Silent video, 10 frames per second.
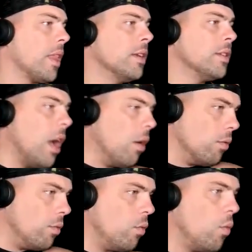
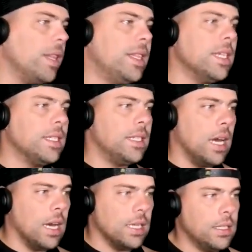So what this
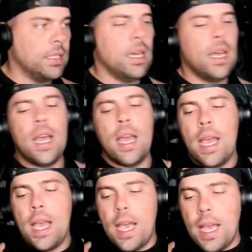does
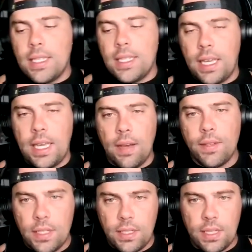is it
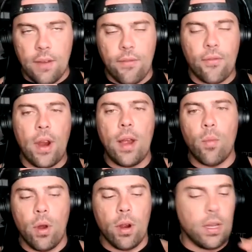gives us a
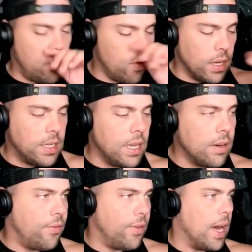framework to
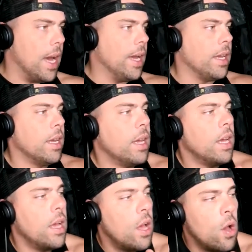identify
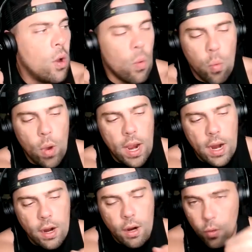
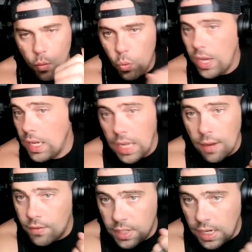where we
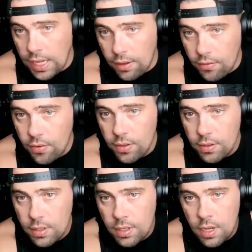love to live,
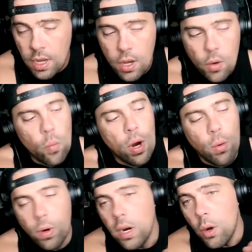where
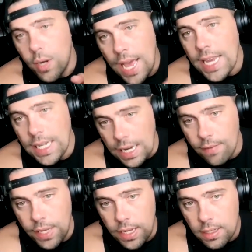we're okay
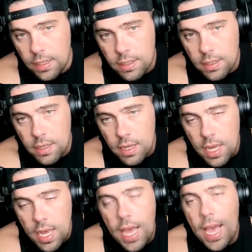living,
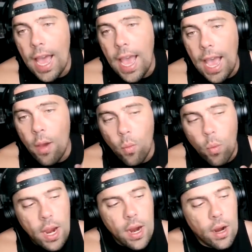and
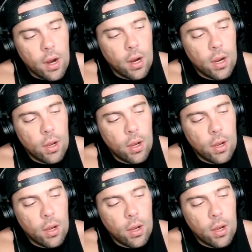where